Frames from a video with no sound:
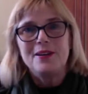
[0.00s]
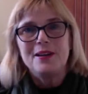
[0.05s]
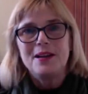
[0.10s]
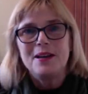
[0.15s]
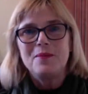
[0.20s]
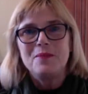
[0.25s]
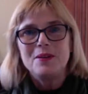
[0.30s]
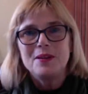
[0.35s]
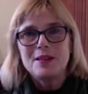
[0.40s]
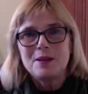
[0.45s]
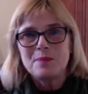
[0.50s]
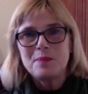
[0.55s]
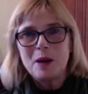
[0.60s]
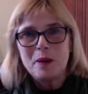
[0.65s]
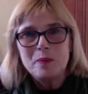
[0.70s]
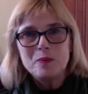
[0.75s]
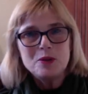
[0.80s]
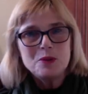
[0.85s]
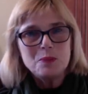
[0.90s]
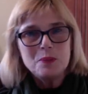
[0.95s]
can
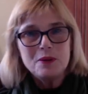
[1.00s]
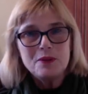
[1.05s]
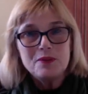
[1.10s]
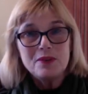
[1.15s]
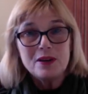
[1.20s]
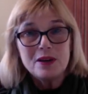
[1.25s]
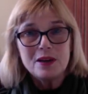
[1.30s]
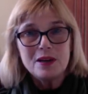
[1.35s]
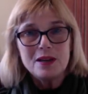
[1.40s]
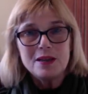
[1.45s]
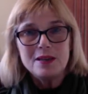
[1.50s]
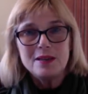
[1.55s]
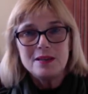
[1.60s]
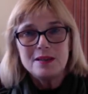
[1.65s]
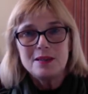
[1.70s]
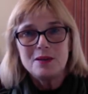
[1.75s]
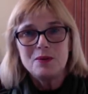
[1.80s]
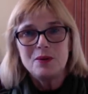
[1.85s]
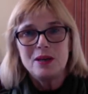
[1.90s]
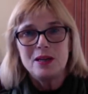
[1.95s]
sometimes be very
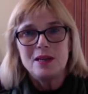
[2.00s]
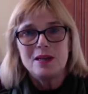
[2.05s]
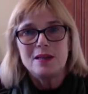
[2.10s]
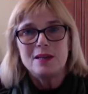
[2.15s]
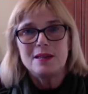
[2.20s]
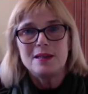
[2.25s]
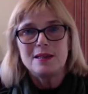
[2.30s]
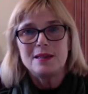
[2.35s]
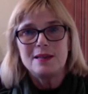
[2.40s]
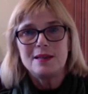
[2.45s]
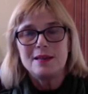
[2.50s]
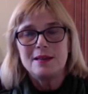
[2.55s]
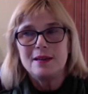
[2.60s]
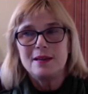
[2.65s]
serious, and